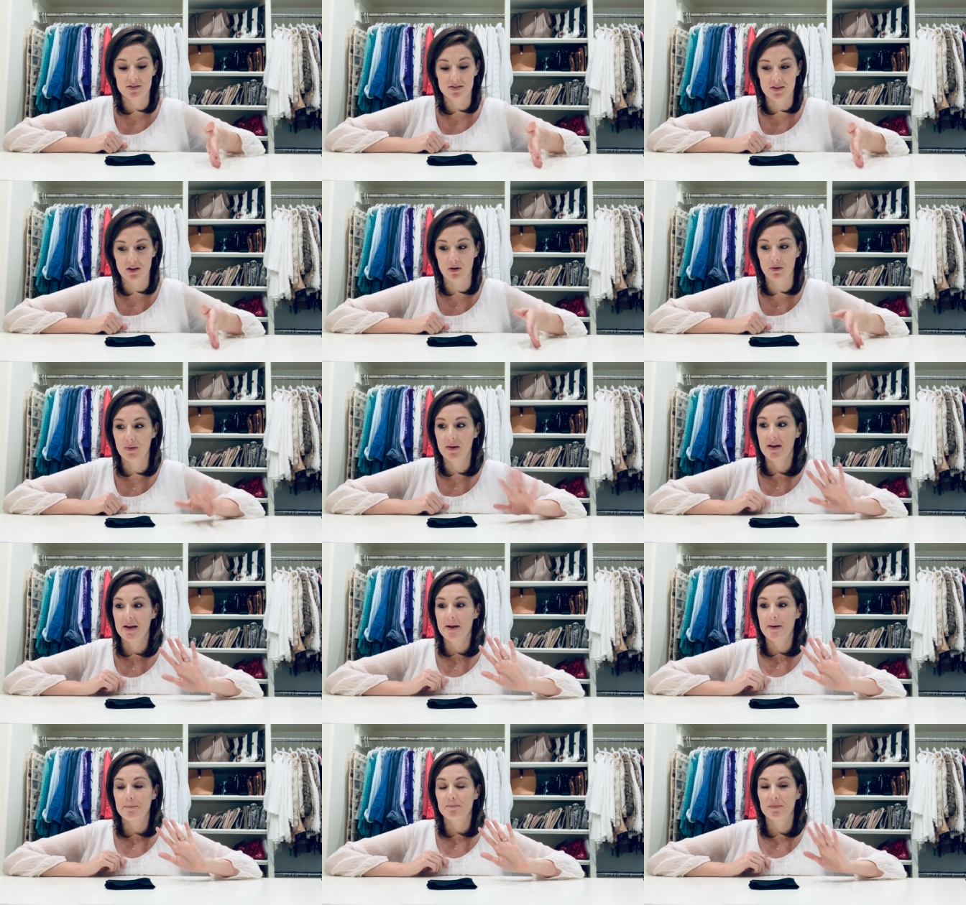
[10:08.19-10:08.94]
So
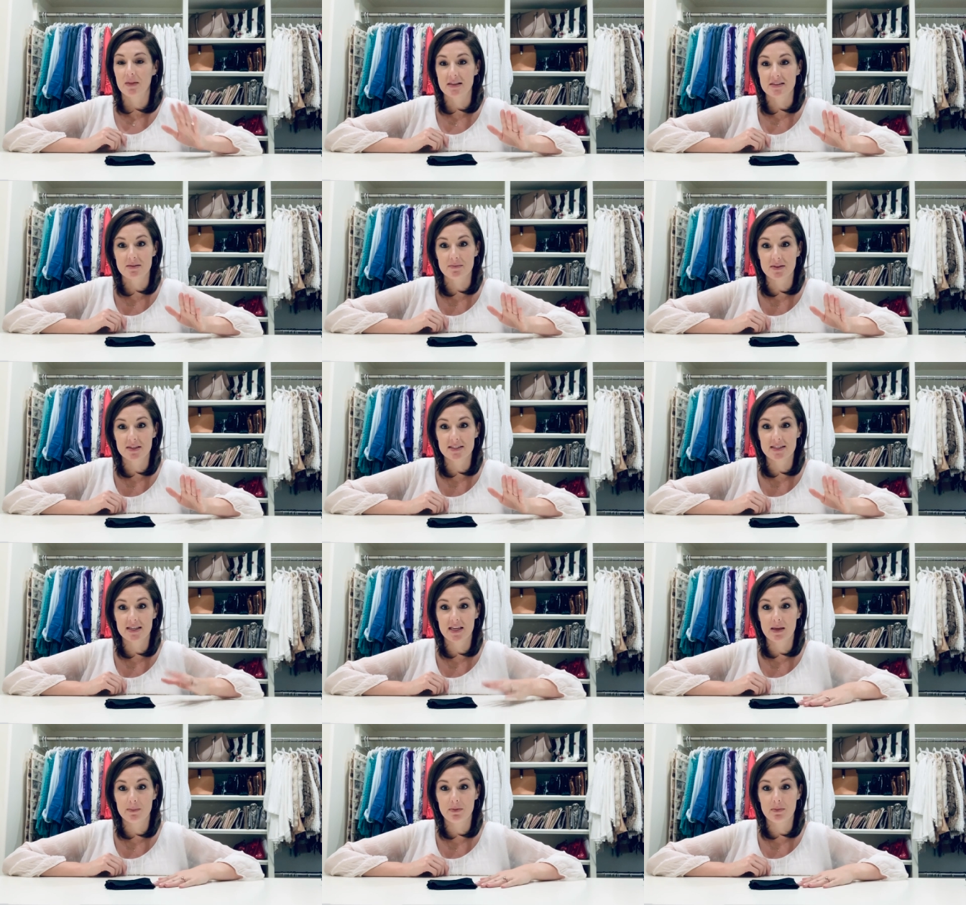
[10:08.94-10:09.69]
that's something
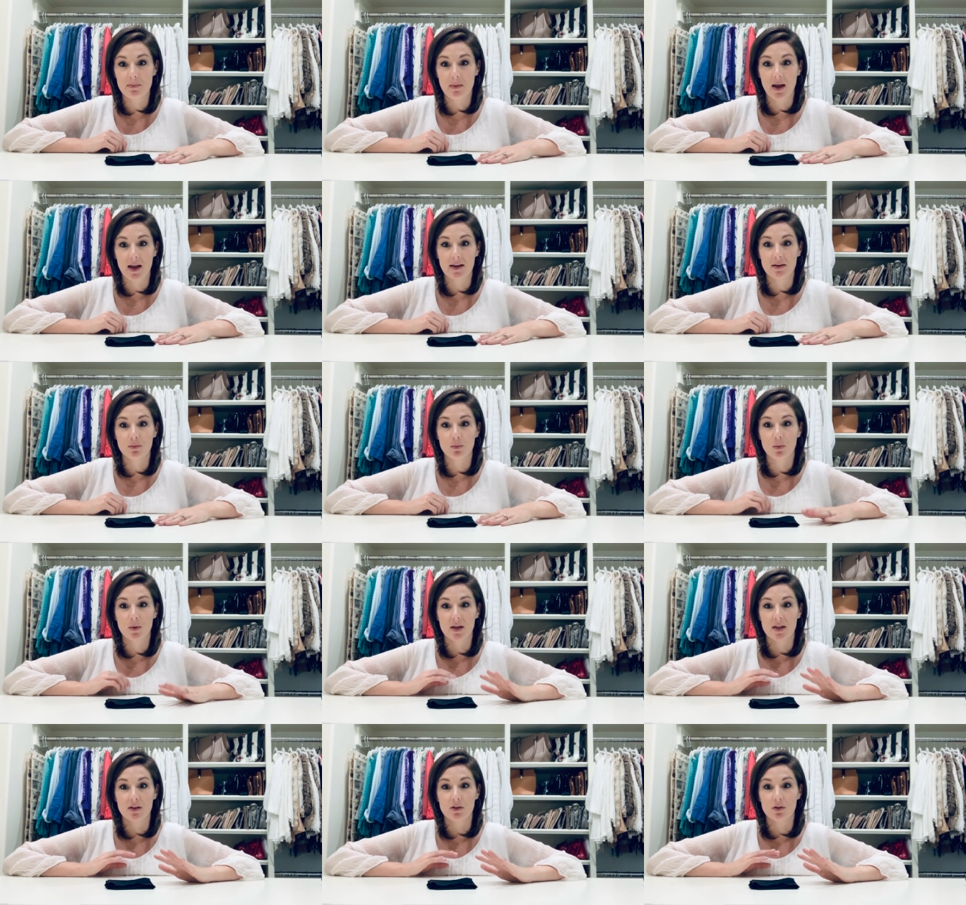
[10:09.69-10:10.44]
to keep in mind
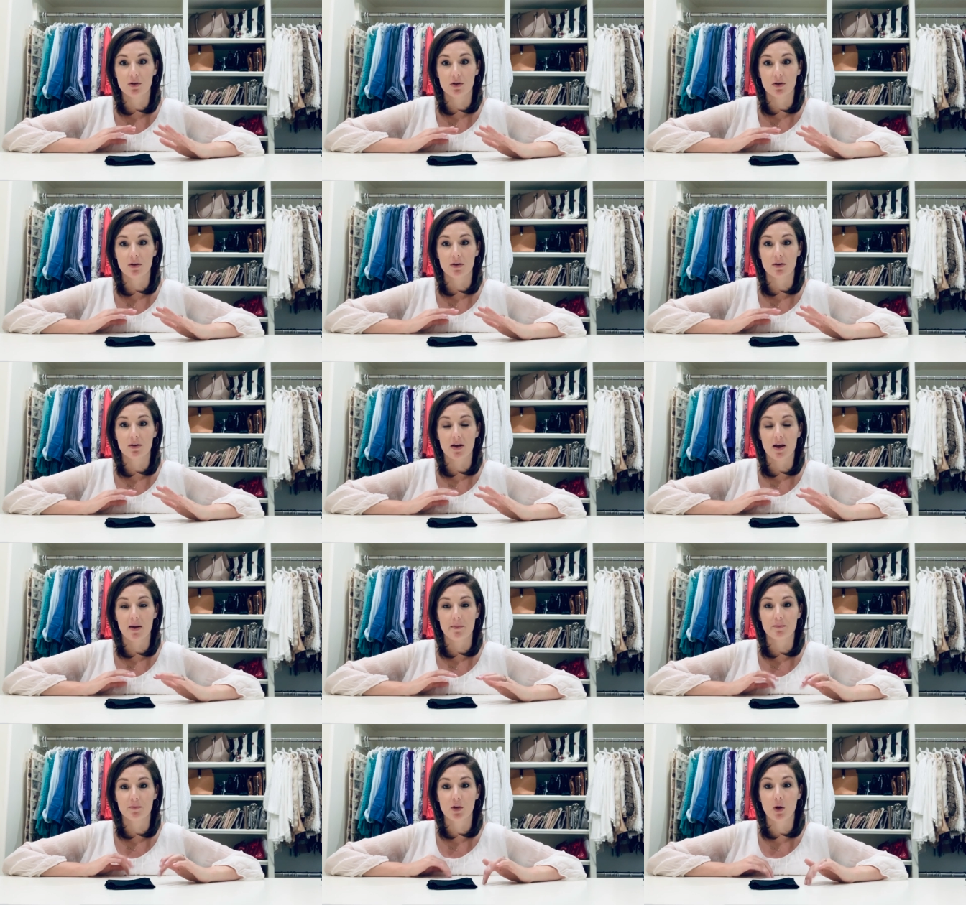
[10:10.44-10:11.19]
when you're
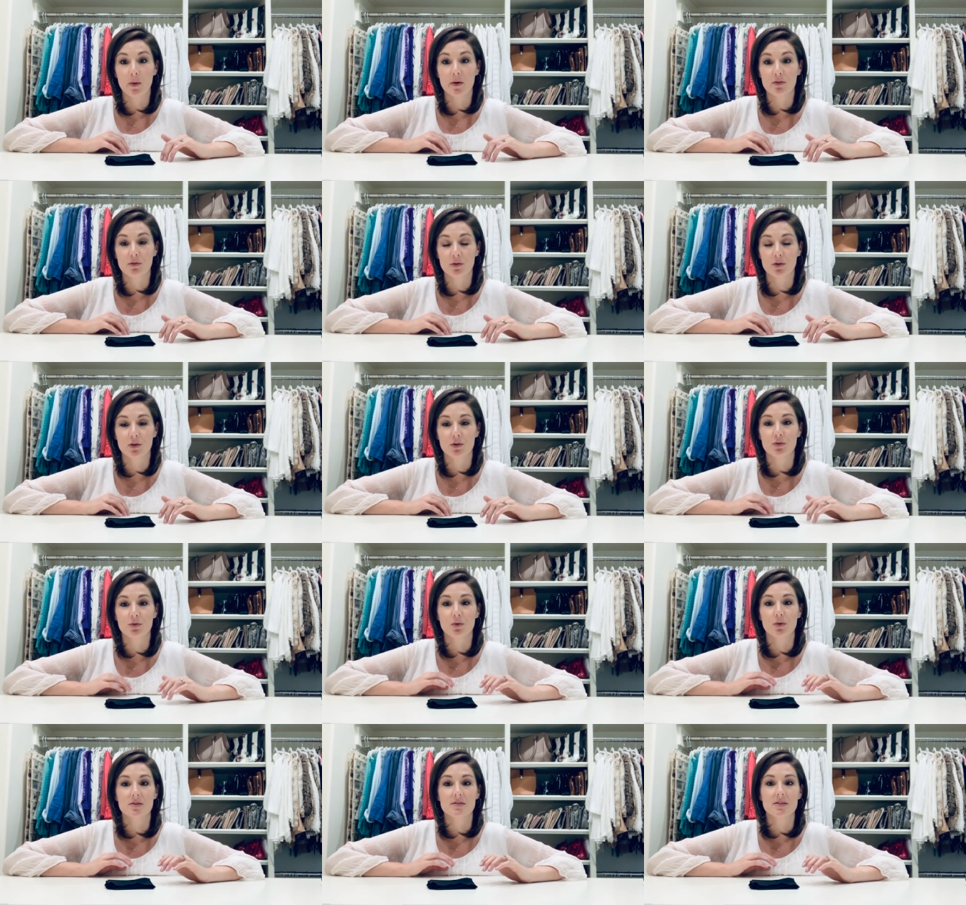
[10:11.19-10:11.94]
um, going through your
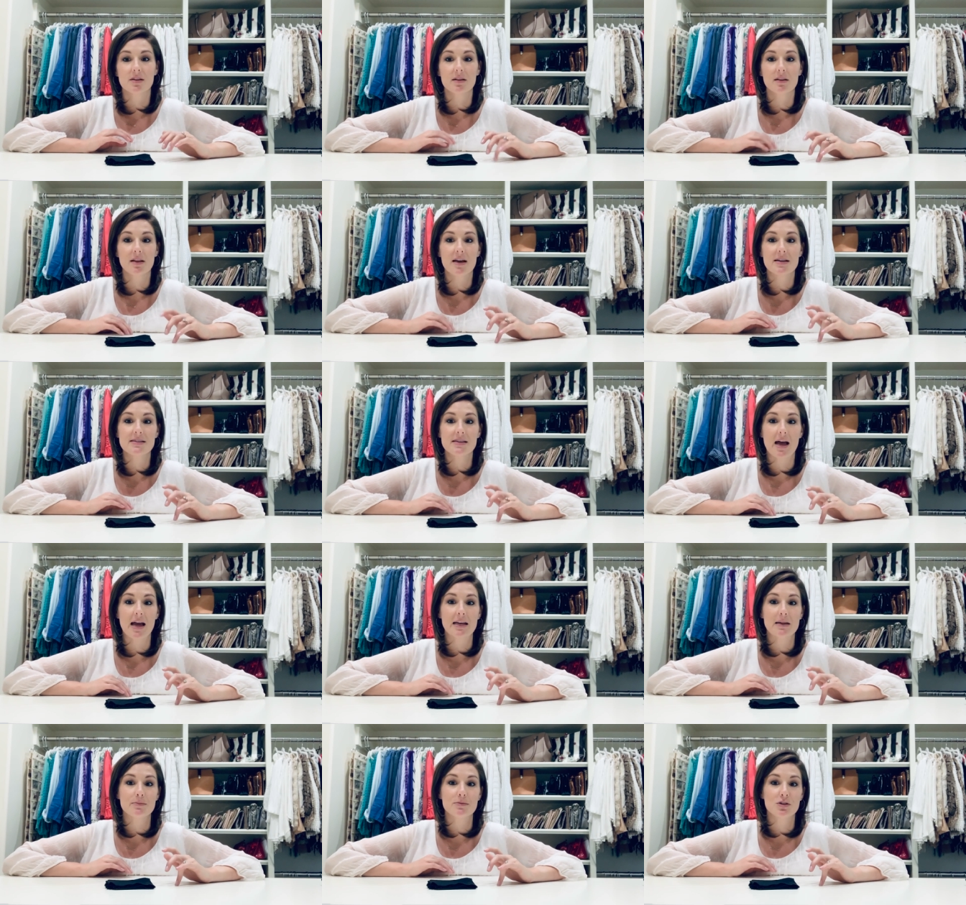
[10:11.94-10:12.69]
drawers. The less
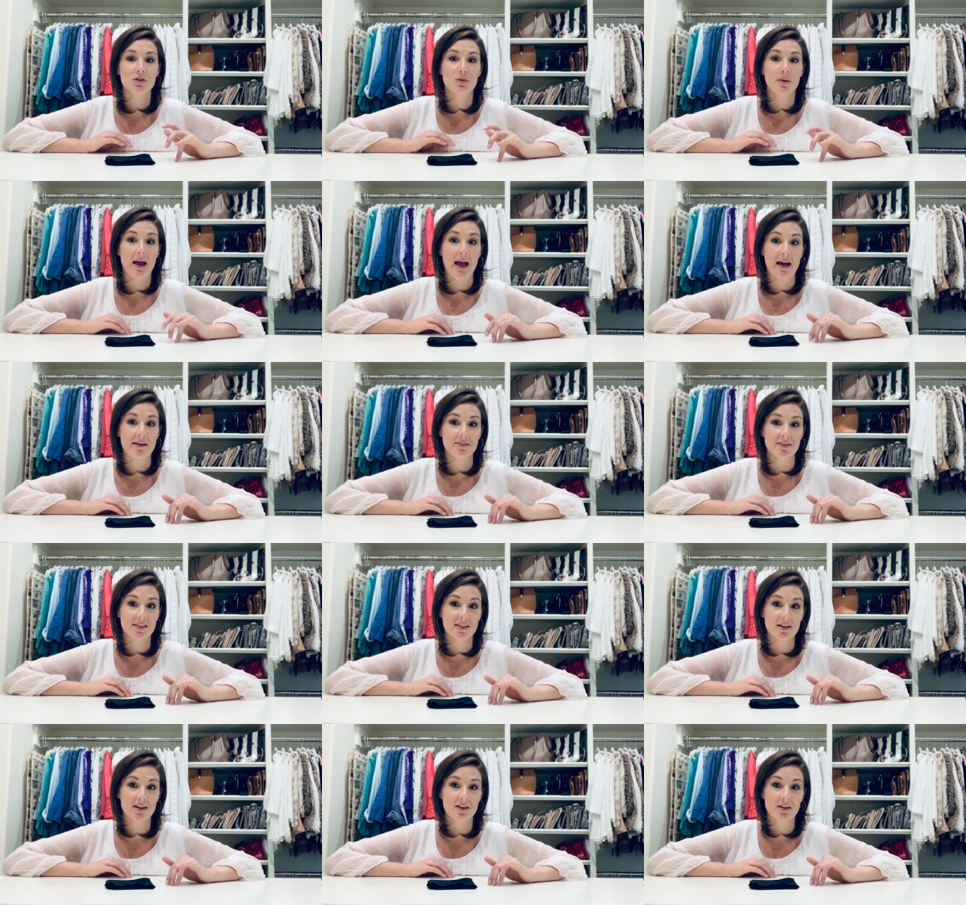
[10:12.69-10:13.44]
items you have
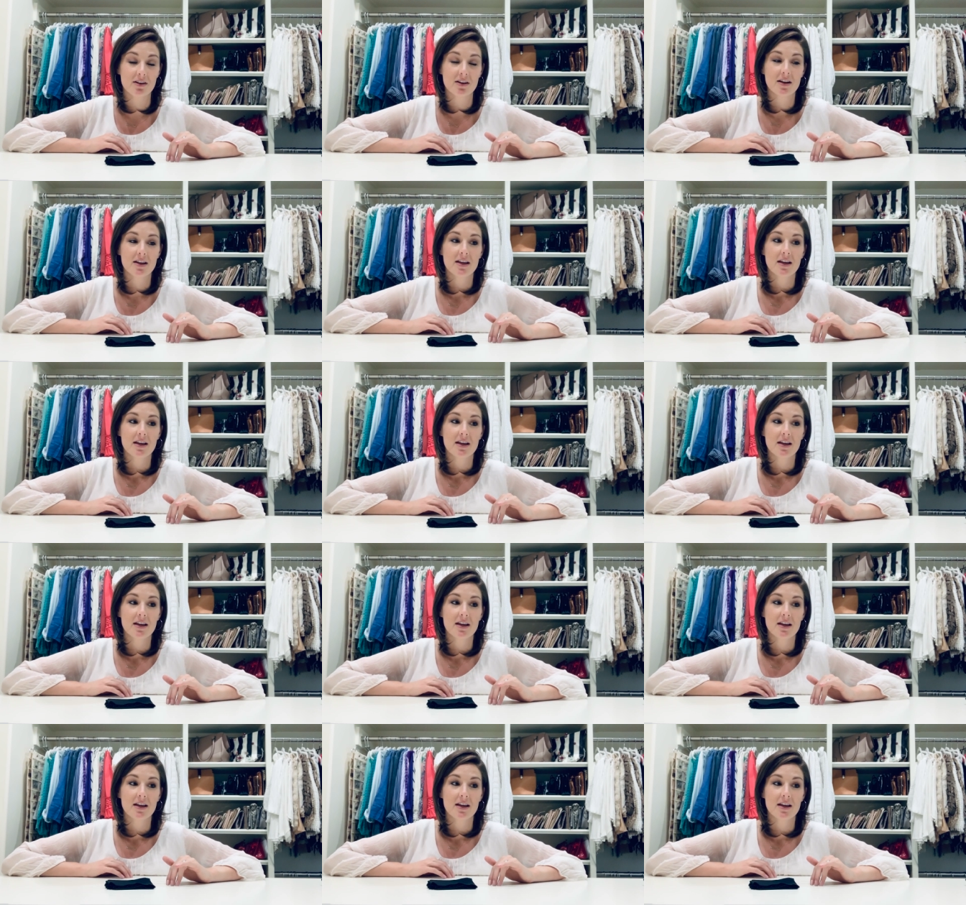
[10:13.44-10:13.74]
in there